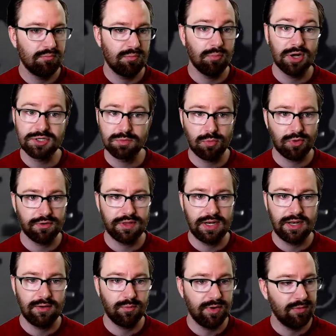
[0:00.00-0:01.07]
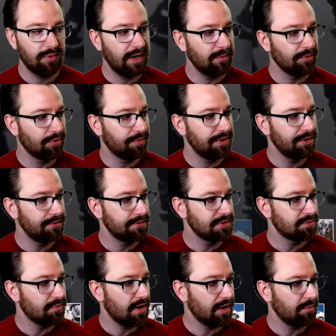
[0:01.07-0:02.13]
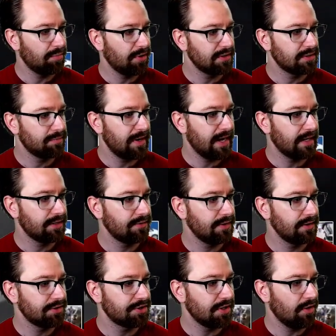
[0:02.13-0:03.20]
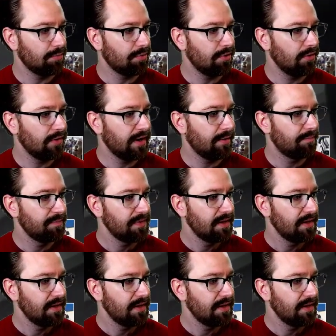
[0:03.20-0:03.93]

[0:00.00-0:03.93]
much more than we were able to reuse rocket parts back during the shuttle program.